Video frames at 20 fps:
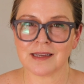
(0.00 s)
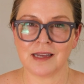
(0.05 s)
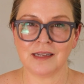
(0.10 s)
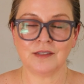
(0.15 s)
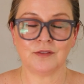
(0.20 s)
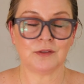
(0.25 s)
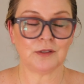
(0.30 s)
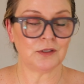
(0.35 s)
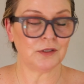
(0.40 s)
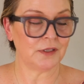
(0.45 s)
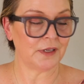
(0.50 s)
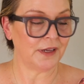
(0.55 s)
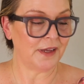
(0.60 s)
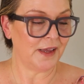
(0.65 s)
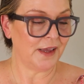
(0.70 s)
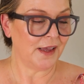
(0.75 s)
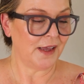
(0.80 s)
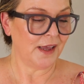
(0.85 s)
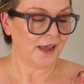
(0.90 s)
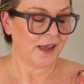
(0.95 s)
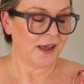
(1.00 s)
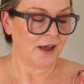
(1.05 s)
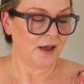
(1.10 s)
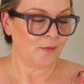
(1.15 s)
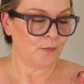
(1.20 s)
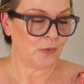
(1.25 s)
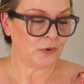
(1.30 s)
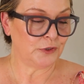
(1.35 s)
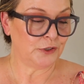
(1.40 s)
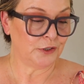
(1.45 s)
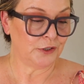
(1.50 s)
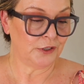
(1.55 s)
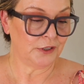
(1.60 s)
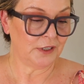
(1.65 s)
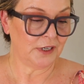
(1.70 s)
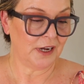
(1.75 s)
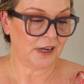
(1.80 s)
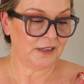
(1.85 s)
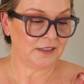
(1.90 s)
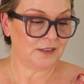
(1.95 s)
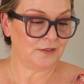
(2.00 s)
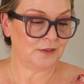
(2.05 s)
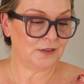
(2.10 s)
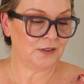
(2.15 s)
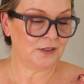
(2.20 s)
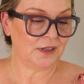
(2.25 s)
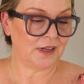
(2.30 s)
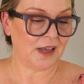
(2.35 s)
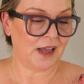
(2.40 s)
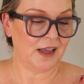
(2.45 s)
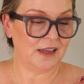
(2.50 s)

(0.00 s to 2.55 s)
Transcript: kind of look, modern kind of look.